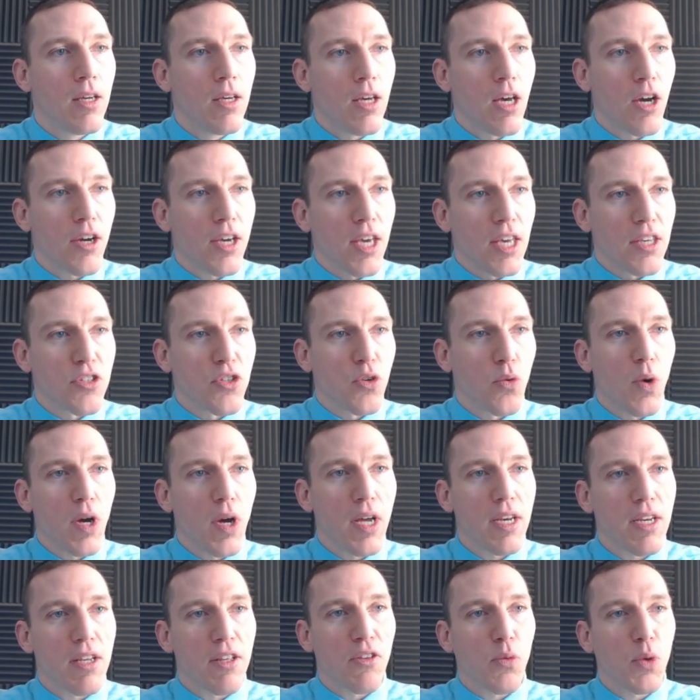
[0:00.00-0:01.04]
Okay, so
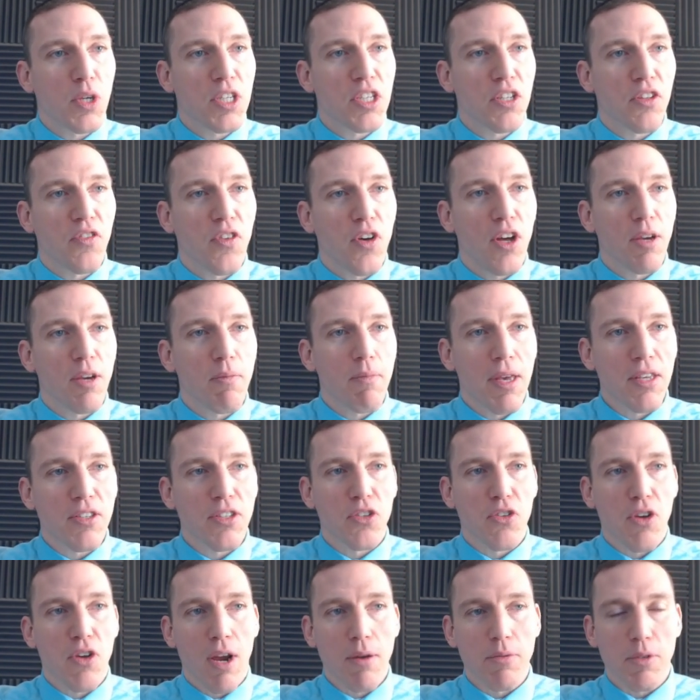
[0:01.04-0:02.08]
what uh, which of the following best
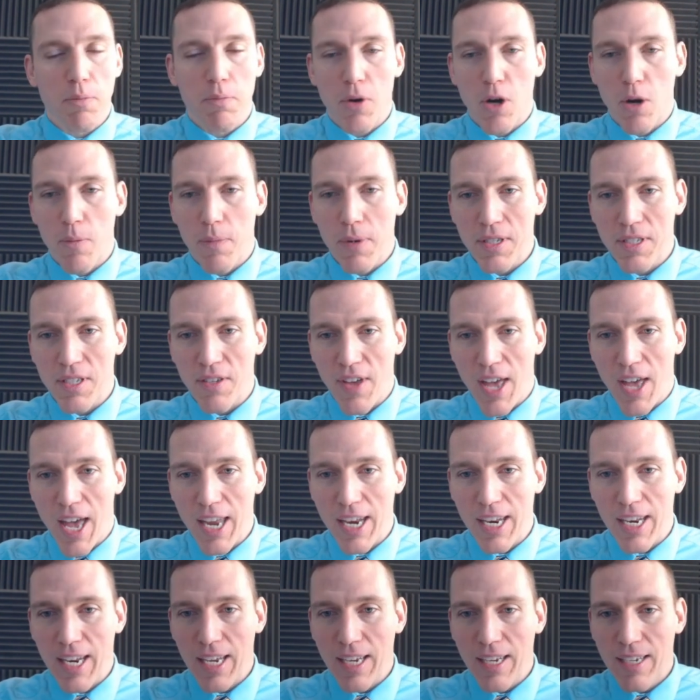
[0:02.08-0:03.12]
describes the purpose of
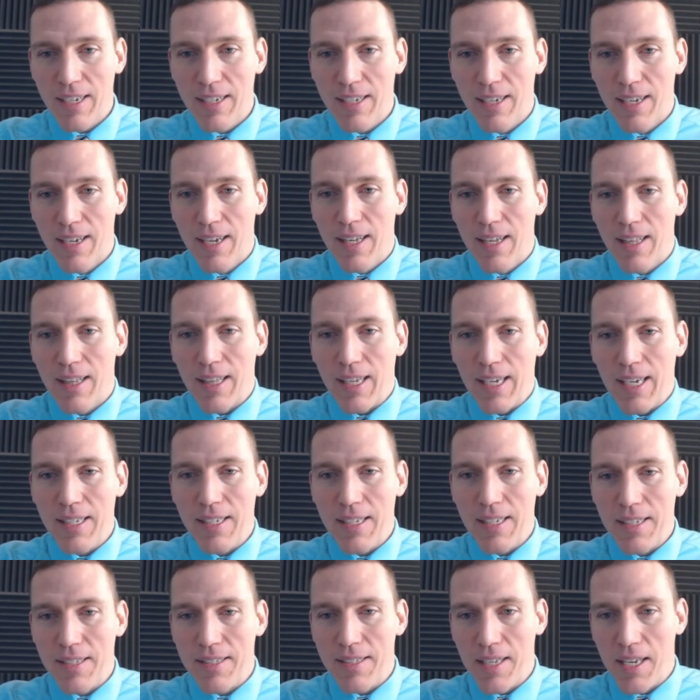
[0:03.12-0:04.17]
editing the
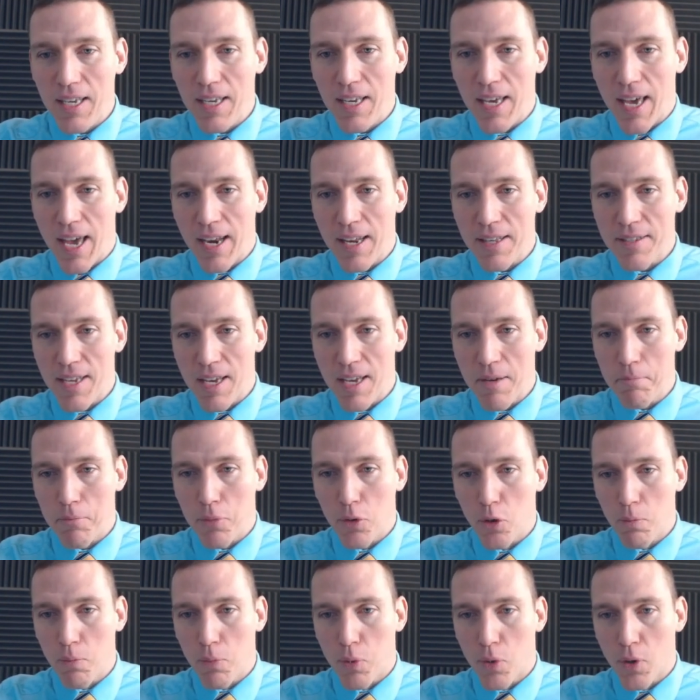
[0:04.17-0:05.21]
etc nsm
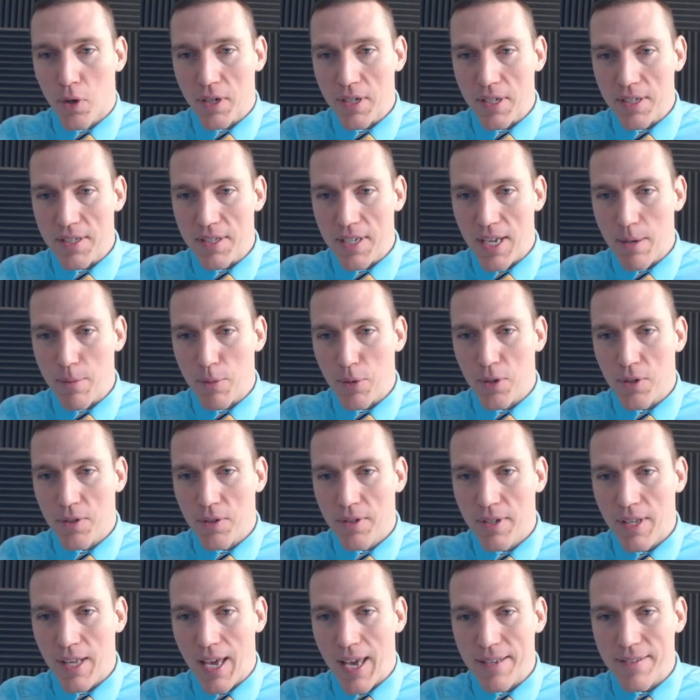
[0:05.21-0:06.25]
pulledpork disable
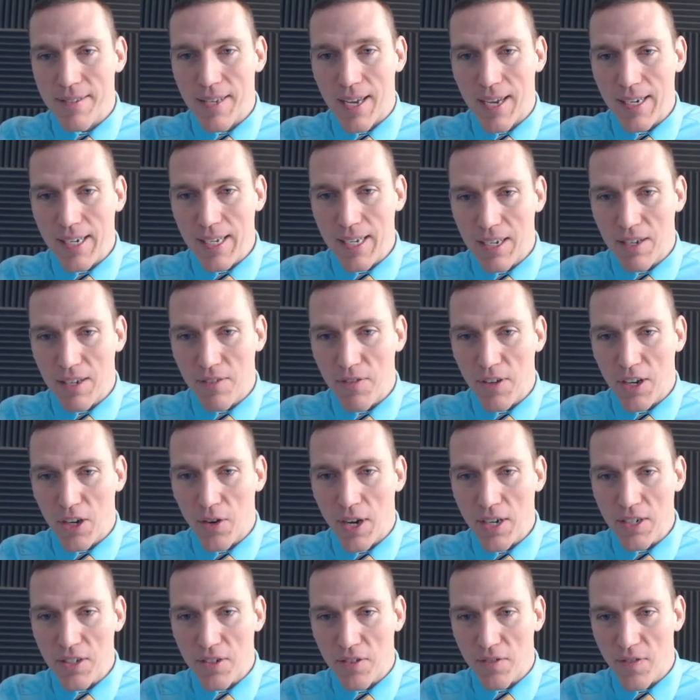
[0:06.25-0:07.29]
SID
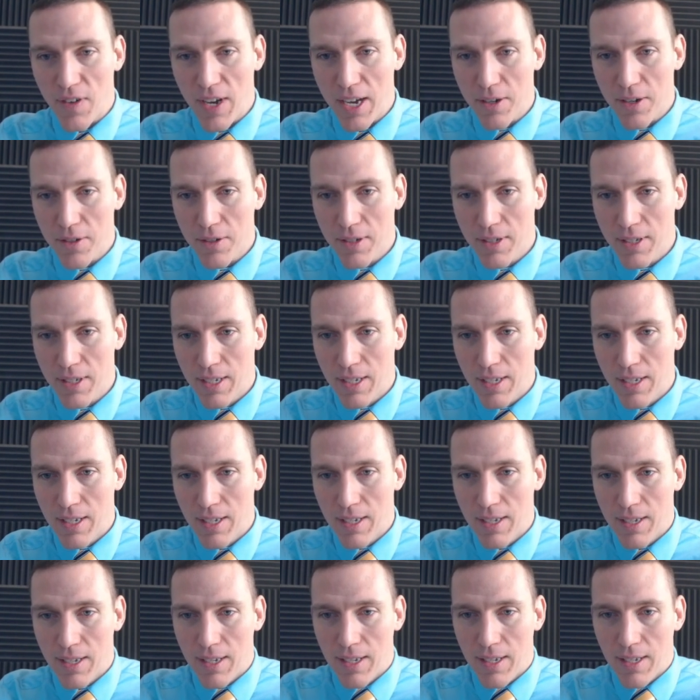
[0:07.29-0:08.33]
configuration file?
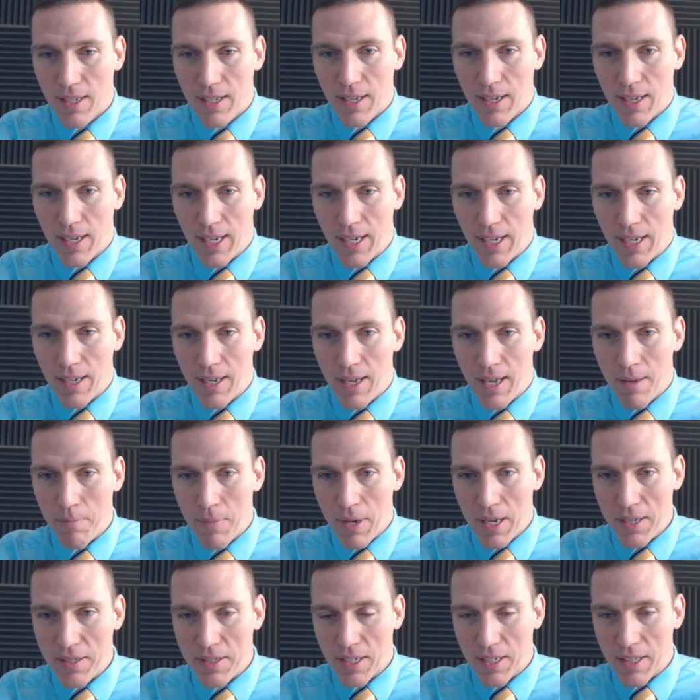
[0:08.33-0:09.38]
Uh, and
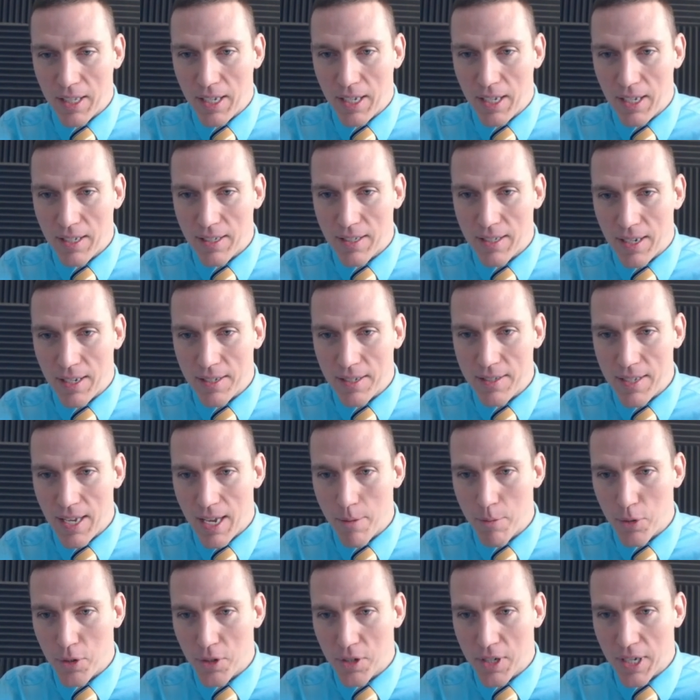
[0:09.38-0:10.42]
basically to
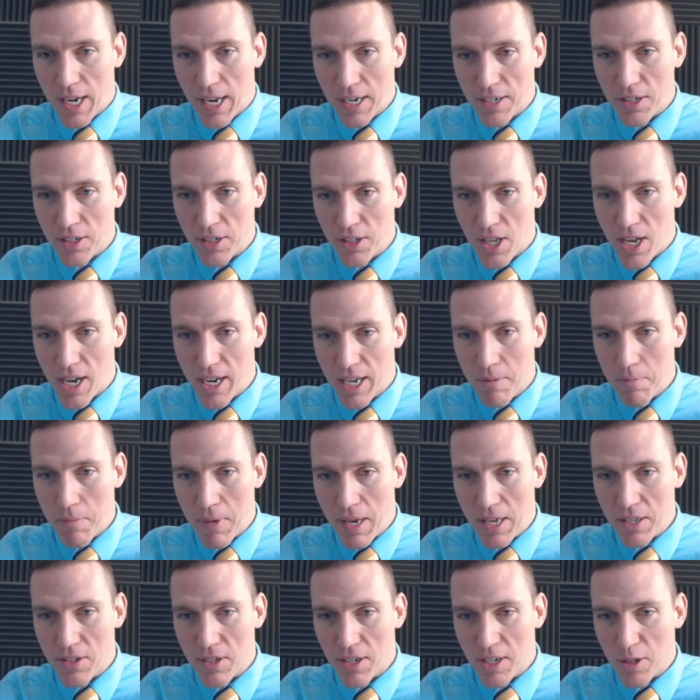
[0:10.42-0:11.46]
disable connection logging
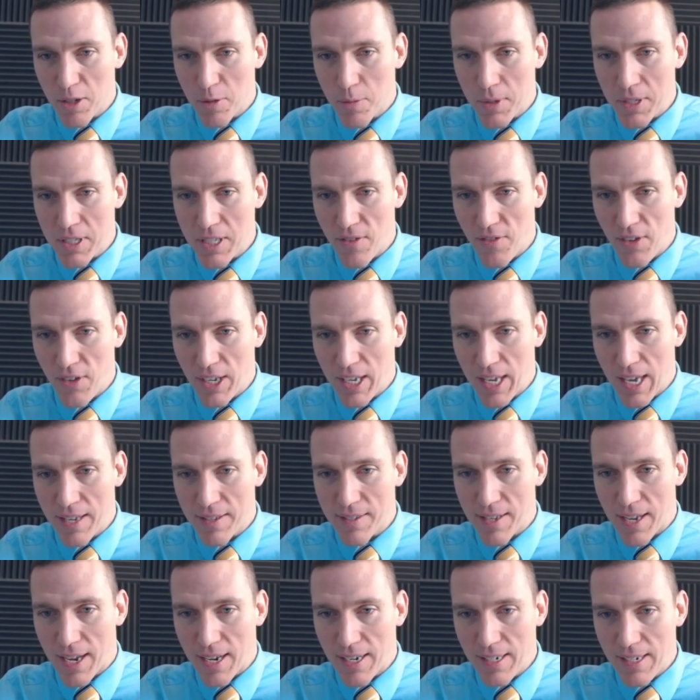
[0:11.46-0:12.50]
based on a specific
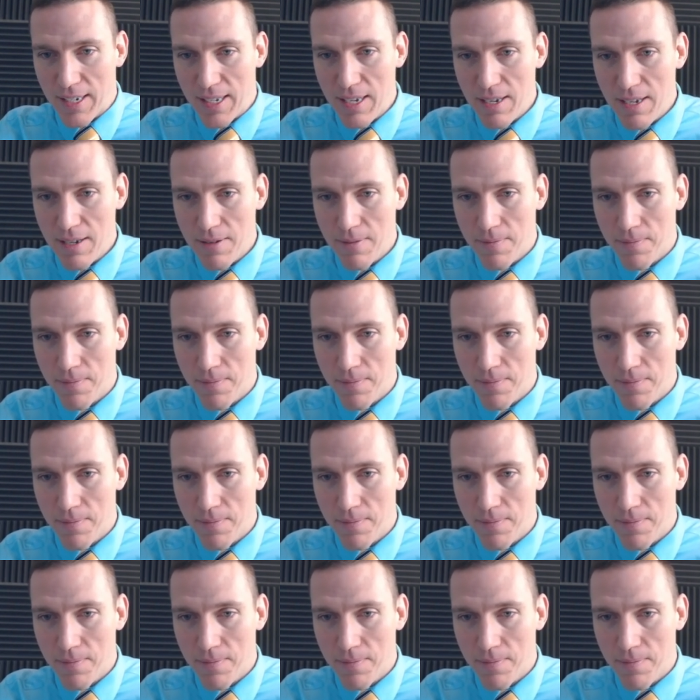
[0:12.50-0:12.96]
SID